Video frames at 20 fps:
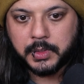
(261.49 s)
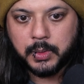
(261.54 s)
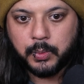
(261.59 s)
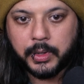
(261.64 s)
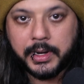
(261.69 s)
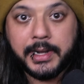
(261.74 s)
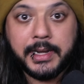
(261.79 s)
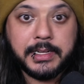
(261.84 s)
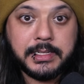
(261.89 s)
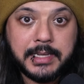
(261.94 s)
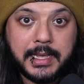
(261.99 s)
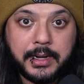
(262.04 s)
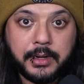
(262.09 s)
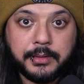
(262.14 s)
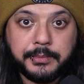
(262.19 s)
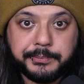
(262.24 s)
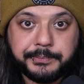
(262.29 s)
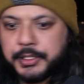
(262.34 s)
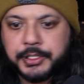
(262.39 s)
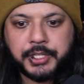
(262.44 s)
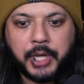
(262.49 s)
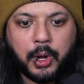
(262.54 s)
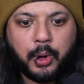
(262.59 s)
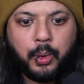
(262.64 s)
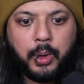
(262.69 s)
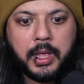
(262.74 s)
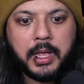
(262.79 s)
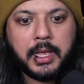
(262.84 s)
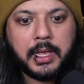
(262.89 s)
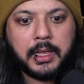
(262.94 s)
what I need to edit.
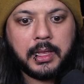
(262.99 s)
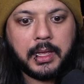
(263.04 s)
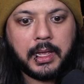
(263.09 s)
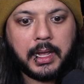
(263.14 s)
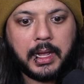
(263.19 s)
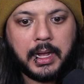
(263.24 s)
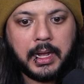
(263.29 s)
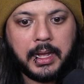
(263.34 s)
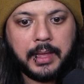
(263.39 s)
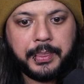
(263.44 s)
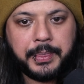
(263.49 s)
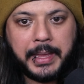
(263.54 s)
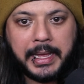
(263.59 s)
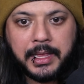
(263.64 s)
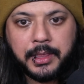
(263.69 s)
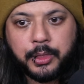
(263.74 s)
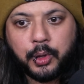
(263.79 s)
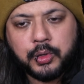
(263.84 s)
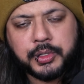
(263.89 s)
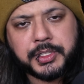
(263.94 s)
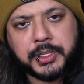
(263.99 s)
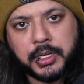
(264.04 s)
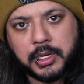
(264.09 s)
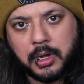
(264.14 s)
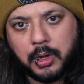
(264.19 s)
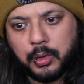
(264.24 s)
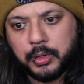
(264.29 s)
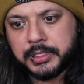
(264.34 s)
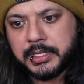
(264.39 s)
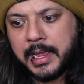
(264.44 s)
So those are the
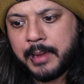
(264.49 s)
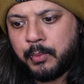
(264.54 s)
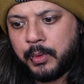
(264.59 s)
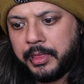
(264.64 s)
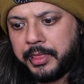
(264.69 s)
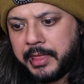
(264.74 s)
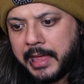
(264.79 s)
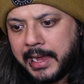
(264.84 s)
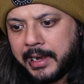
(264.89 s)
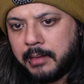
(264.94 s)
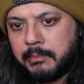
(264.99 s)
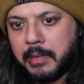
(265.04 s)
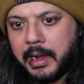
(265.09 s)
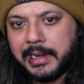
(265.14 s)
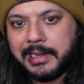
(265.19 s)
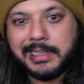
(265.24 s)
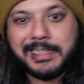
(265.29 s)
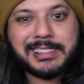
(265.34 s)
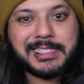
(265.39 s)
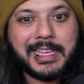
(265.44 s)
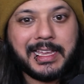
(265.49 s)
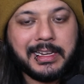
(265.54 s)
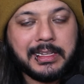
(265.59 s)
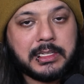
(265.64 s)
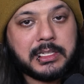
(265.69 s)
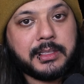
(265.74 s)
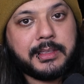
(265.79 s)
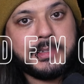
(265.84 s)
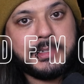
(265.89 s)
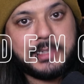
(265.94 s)
goals. And with that in mind, let's get
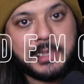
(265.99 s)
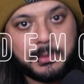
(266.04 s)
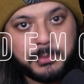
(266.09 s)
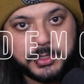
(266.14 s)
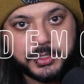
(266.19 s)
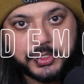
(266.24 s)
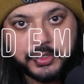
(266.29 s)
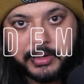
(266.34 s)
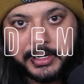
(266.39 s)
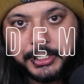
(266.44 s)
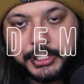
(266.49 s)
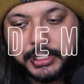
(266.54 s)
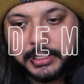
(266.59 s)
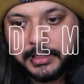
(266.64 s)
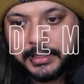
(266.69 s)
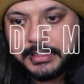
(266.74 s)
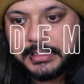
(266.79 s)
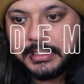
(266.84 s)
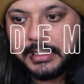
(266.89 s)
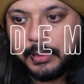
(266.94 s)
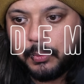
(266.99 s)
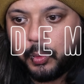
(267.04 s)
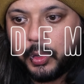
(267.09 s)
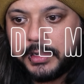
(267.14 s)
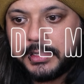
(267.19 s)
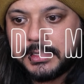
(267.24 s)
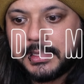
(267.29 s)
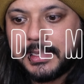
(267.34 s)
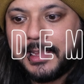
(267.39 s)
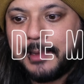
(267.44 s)
into the demonstration. Let's see,
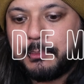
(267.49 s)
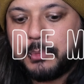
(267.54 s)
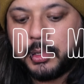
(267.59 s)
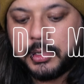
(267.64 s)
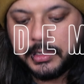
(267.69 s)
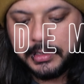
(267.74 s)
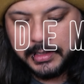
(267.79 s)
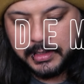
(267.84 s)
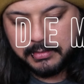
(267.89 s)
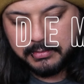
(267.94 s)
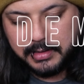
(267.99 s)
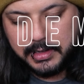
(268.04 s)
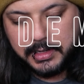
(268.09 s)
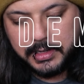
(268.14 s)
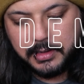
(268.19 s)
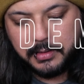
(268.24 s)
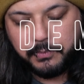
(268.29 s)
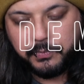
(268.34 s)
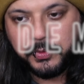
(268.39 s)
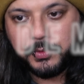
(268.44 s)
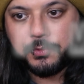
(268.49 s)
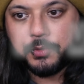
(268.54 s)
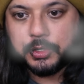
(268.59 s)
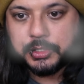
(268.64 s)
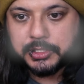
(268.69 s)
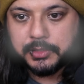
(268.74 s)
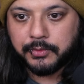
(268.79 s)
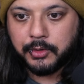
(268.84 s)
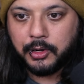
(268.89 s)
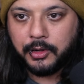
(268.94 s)
what is the game looking like right now?
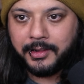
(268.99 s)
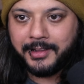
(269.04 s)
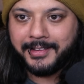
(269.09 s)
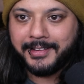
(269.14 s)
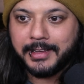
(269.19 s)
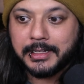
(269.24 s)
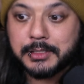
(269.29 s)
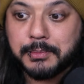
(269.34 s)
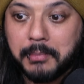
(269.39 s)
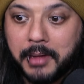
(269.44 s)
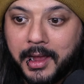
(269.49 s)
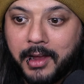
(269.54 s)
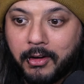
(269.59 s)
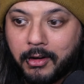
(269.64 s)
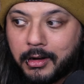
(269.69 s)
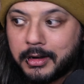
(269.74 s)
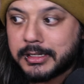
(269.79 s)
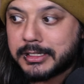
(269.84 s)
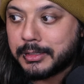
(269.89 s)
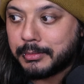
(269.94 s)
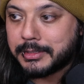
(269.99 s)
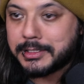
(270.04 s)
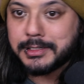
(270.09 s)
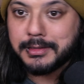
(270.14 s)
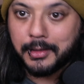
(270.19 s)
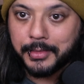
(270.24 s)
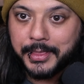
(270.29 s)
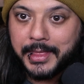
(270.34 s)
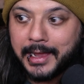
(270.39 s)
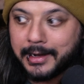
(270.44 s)
First of all, it's my art, so it's
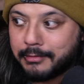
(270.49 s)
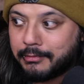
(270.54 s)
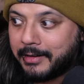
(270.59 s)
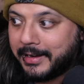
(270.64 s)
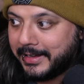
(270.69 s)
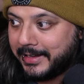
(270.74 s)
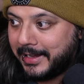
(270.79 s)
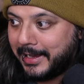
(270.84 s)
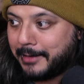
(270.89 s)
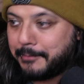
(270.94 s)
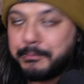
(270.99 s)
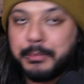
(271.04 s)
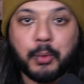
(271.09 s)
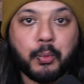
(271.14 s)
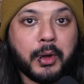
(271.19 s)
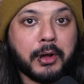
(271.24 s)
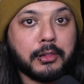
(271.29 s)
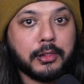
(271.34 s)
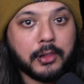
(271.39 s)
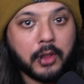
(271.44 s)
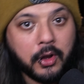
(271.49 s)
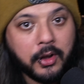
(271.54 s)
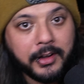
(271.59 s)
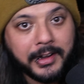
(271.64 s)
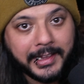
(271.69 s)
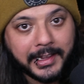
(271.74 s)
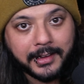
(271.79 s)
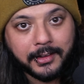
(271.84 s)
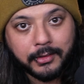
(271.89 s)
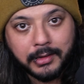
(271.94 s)
not that great yet, but we're
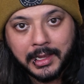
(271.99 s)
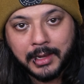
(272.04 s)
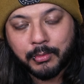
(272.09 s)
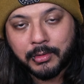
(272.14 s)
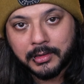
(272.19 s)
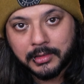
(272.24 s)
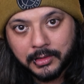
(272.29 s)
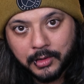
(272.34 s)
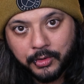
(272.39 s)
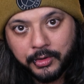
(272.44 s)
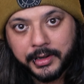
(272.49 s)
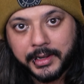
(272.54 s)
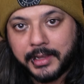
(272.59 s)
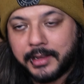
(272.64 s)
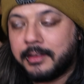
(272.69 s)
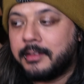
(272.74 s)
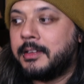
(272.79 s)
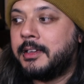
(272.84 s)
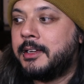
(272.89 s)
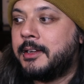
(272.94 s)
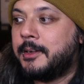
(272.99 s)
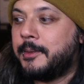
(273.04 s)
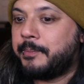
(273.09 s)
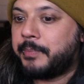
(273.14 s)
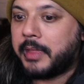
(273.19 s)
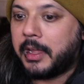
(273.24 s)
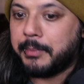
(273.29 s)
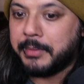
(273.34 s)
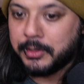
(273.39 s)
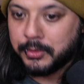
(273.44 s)
learning, okay? We're learning.
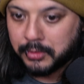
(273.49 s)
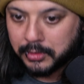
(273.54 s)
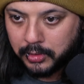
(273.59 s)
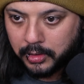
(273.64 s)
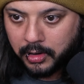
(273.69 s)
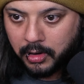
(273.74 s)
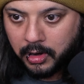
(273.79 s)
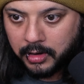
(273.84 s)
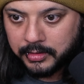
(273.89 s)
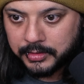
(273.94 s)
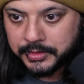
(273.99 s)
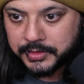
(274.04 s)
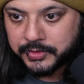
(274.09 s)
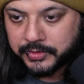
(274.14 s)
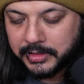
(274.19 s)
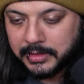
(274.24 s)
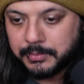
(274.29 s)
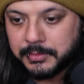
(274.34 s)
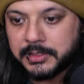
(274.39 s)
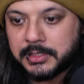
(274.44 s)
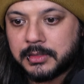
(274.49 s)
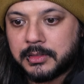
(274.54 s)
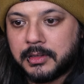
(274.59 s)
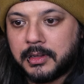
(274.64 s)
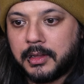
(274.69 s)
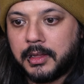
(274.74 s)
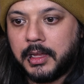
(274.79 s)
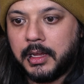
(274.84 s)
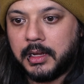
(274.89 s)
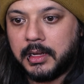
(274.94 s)
I've been doing a lot of art on streams.
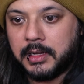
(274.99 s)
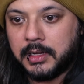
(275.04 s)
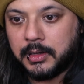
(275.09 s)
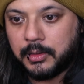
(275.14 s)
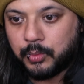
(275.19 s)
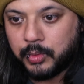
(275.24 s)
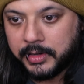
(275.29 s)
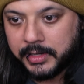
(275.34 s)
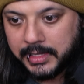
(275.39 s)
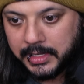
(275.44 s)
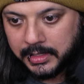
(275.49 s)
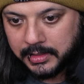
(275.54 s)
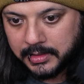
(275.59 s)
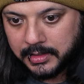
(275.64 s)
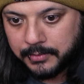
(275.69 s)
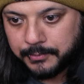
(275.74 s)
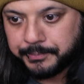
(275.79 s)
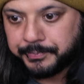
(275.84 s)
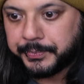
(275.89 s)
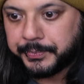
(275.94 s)
We're getting there.